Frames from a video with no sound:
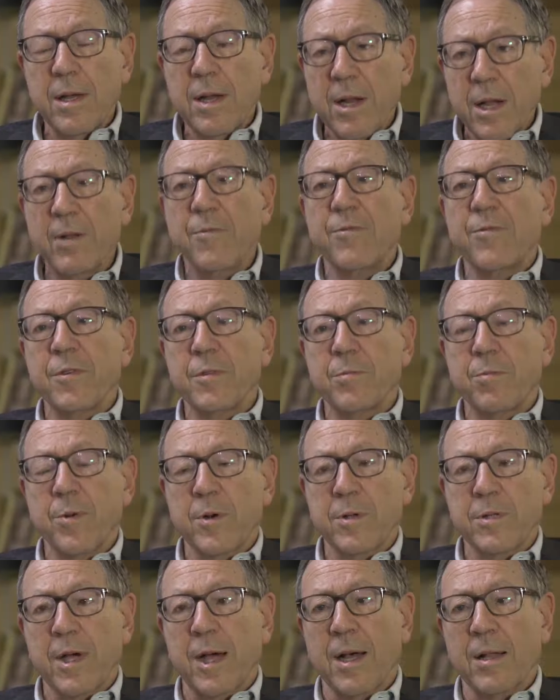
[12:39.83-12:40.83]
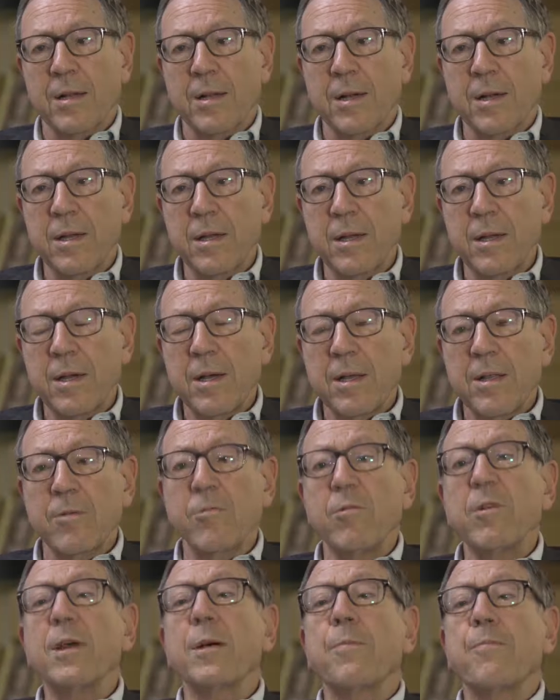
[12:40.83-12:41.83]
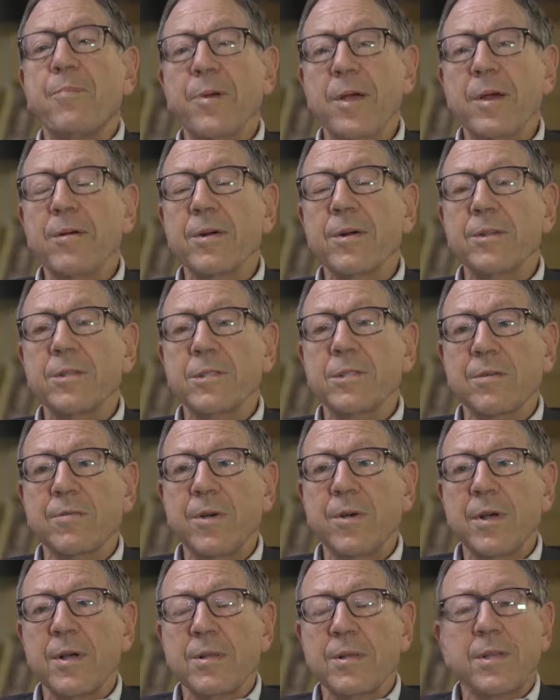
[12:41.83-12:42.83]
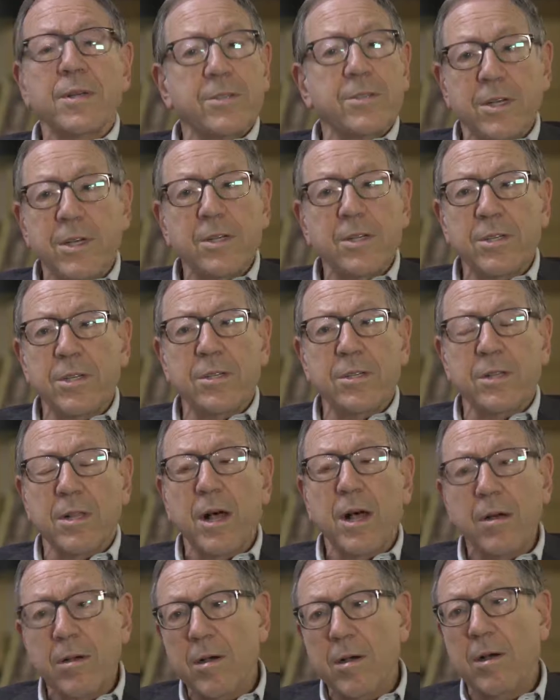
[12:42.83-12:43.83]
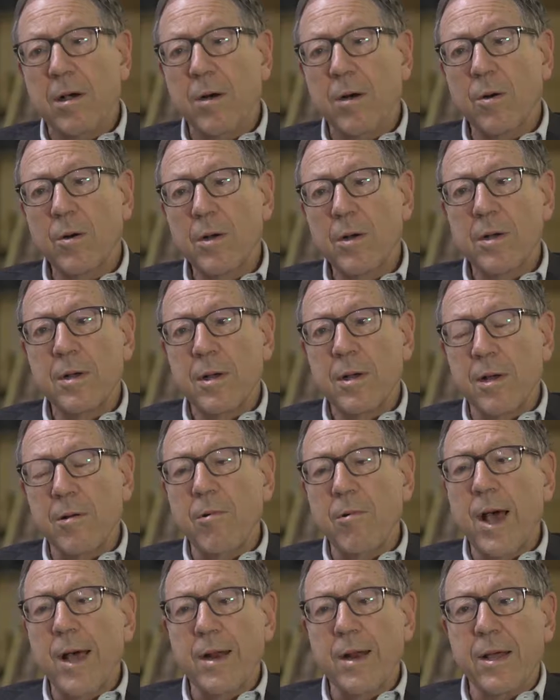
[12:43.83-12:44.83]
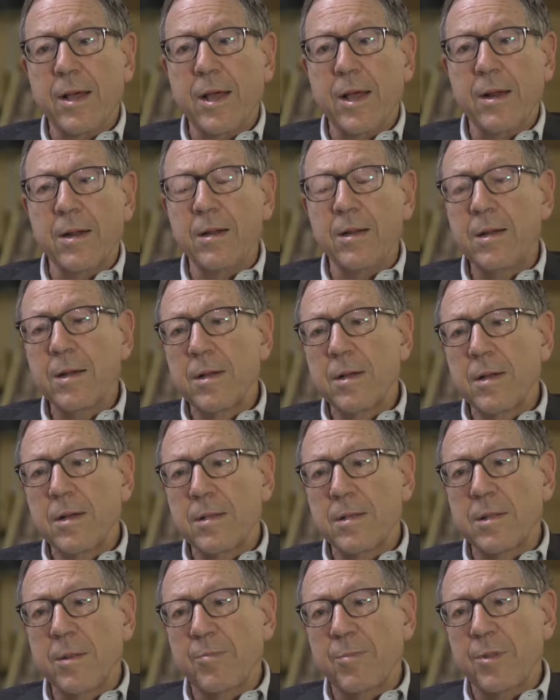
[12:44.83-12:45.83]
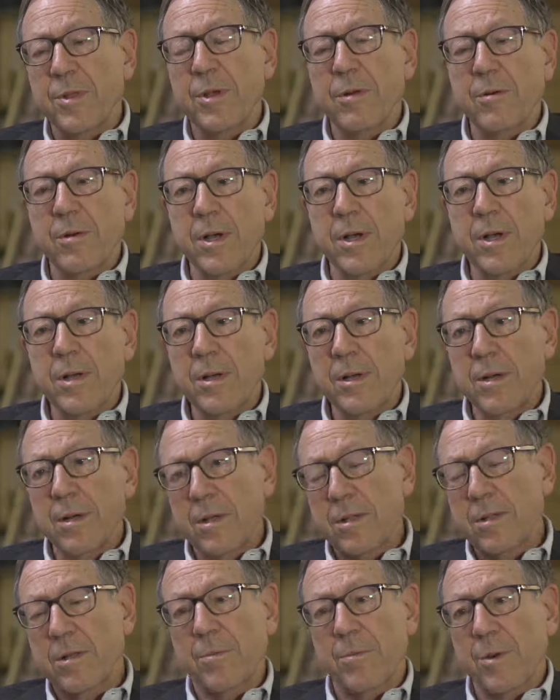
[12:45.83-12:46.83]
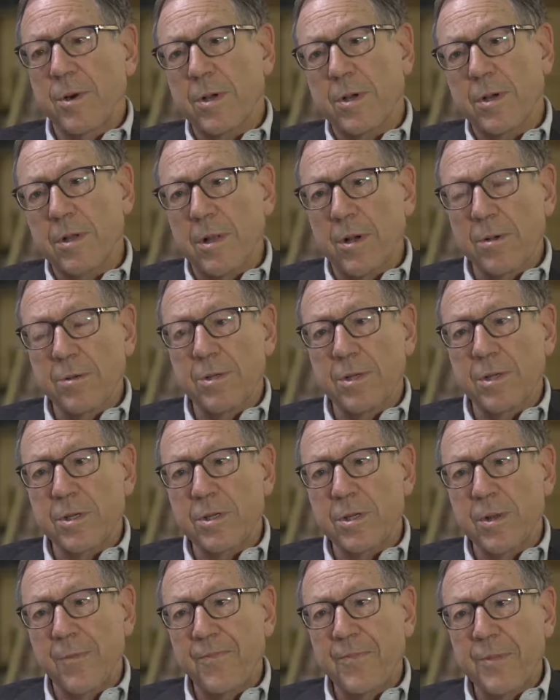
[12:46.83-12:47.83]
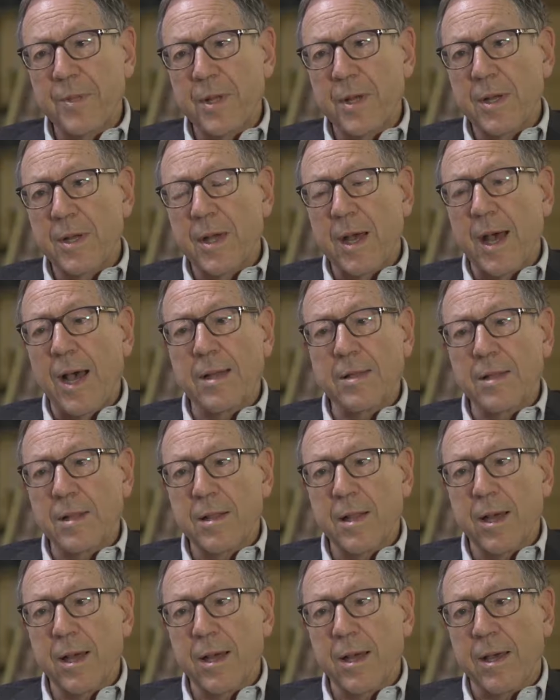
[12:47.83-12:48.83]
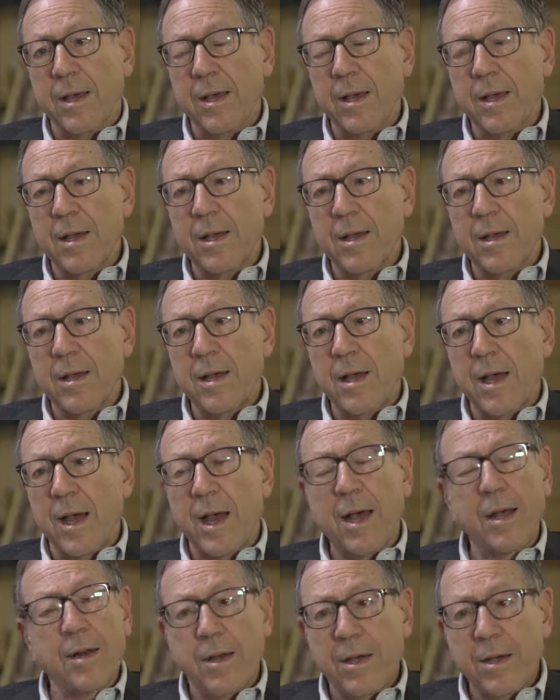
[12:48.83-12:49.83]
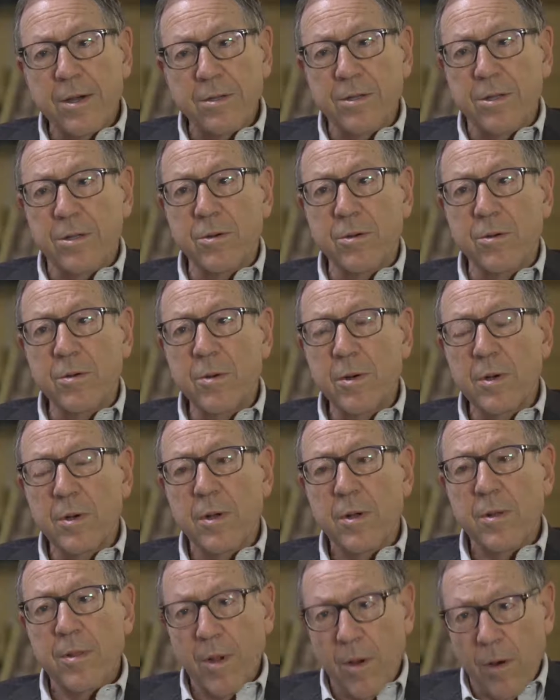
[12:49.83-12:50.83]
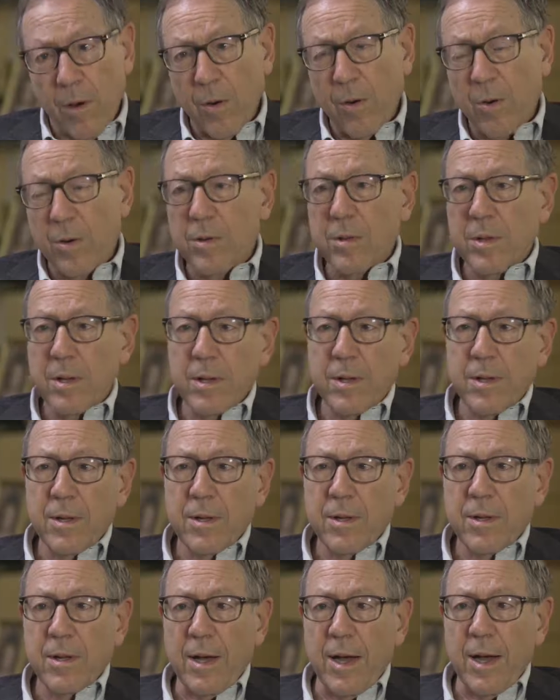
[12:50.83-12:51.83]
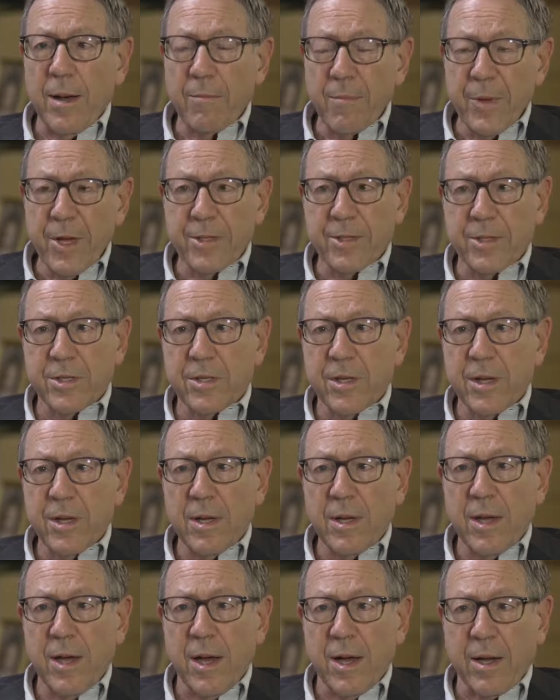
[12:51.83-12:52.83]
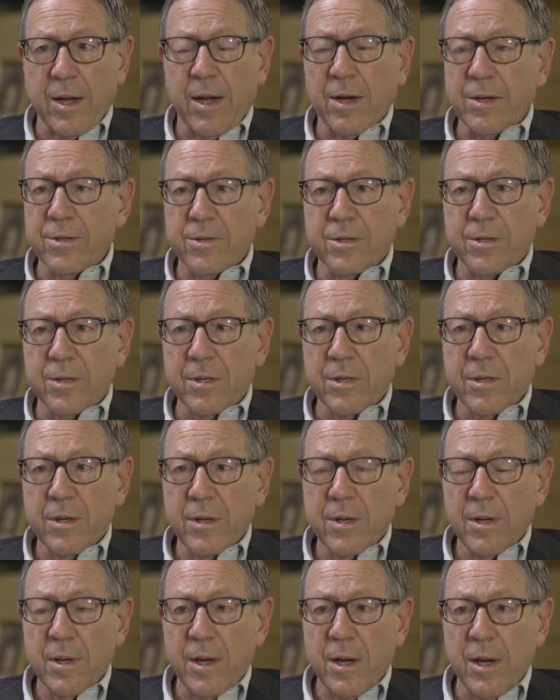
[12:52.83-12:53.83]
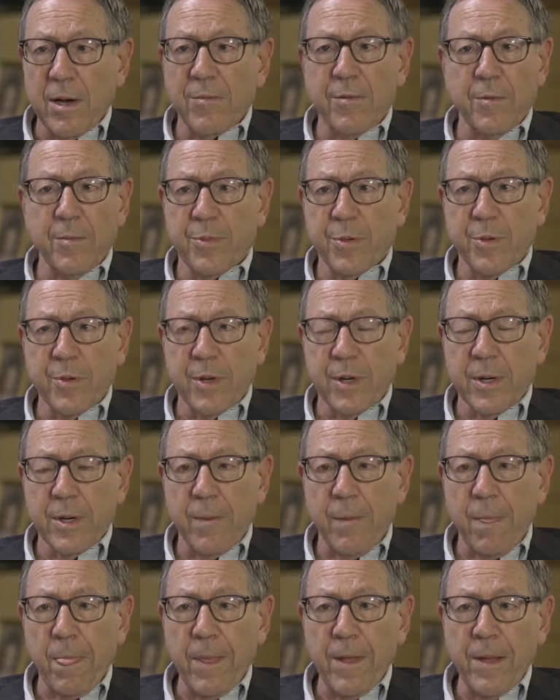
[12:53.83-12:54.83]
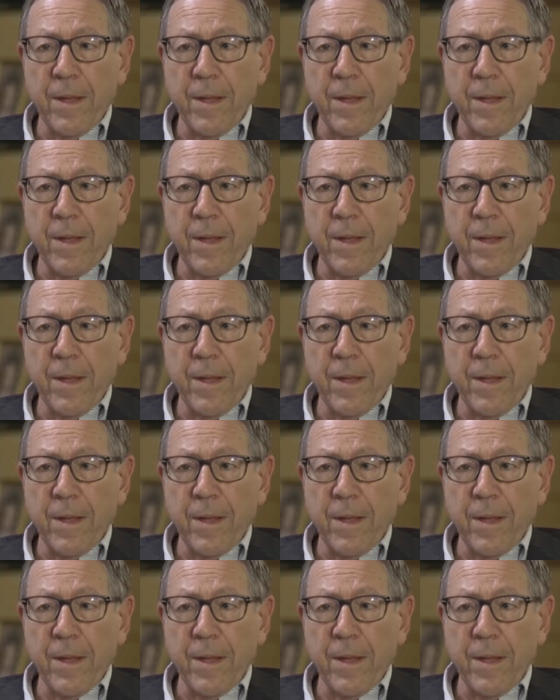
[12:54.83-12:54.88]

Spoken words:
in infant mortality, the reappearance of diseases long ago eradicated, diphtheria, tuberculosis, and the like. And here too, the whole amidst a culture of impunity.